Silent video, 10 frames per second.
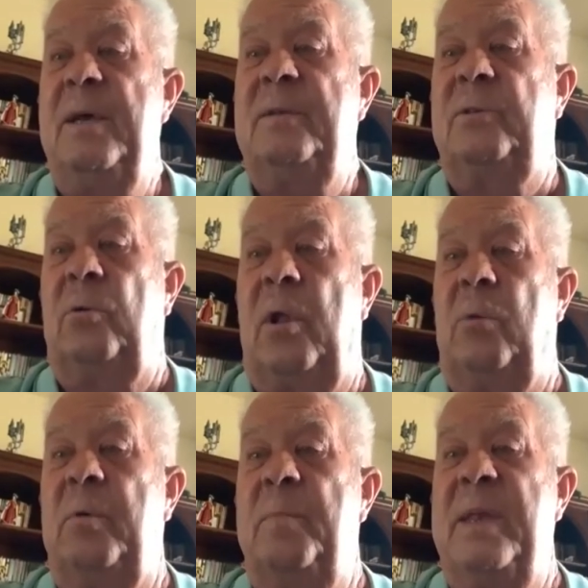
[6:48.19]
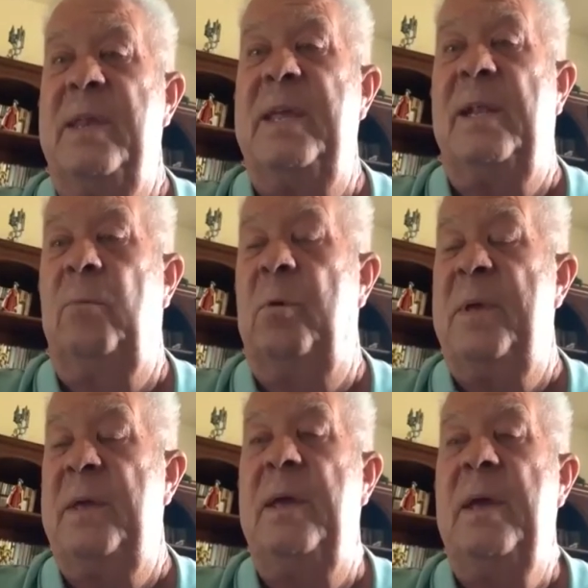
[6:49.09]
So all that would be needed would
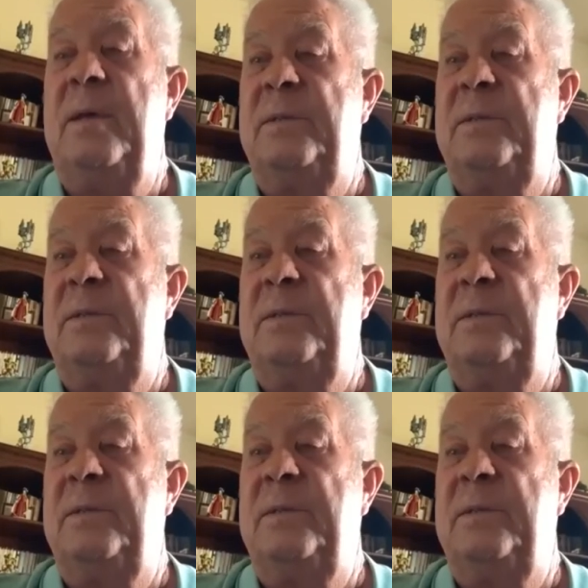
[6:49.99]
be